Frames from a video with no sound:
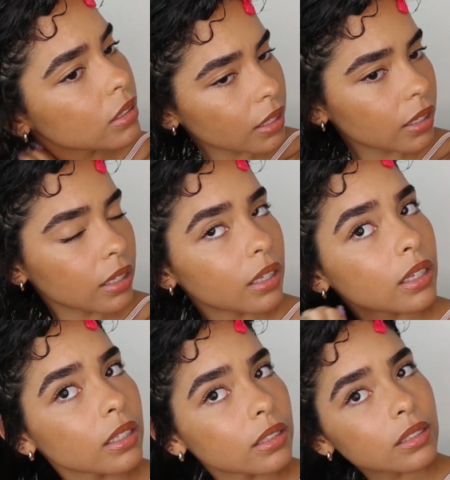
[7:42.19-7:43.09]

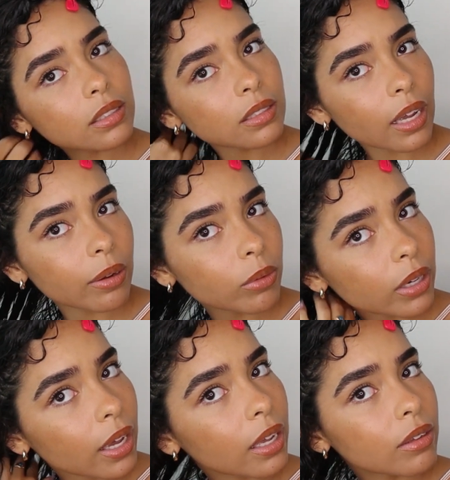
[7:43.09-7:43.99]
and I want
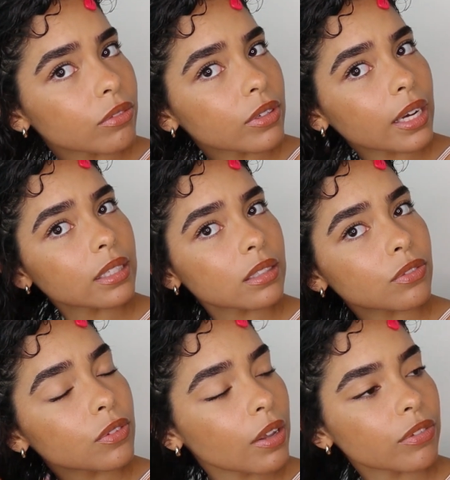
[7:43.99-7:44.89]
to have nice
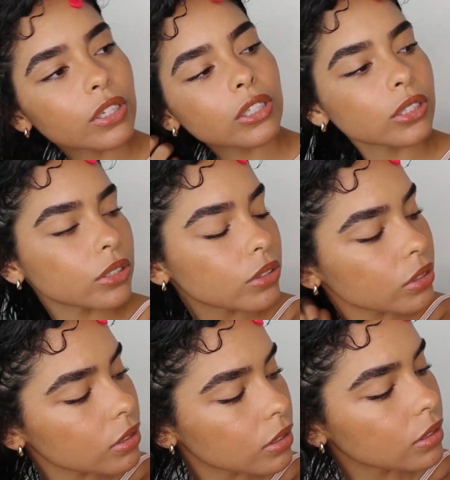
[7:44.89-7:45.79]
fluffy
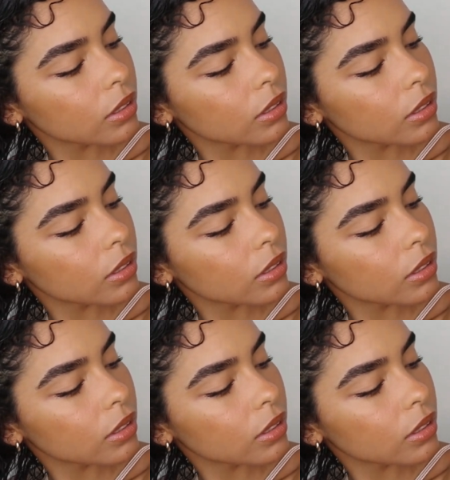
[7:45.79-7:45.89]
curls.